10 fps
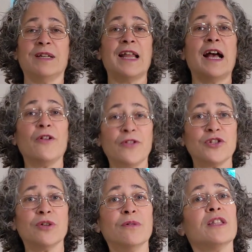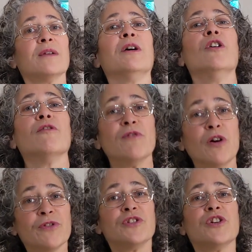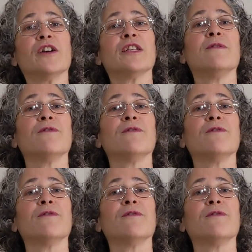And now the two of them rode the donkey